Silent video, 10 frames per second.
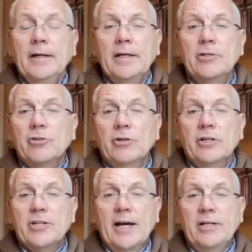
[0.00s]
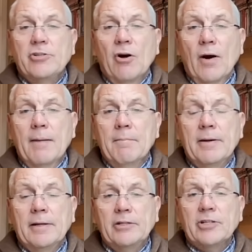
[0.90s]
It's going to take time.
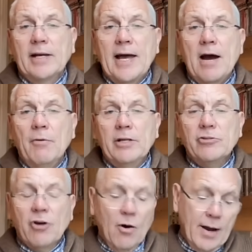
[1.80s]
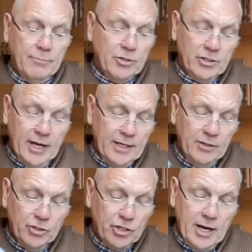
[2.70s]
It's allowing time to
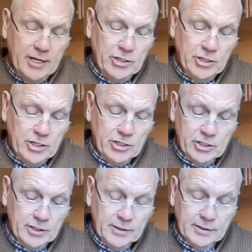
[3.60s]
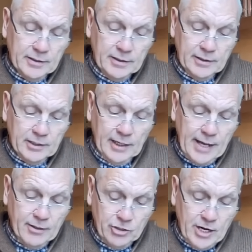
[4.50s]
take the changes, to
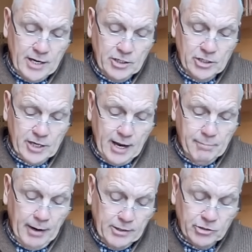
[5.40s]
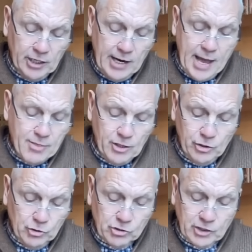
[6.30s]
let the changes take place, to let the
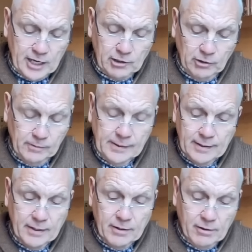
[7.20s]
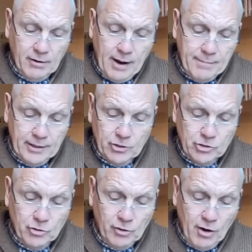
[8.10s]
dust settle. All right. Because
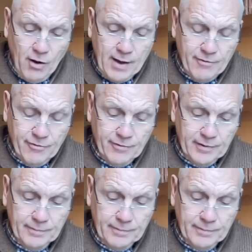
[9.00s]
your life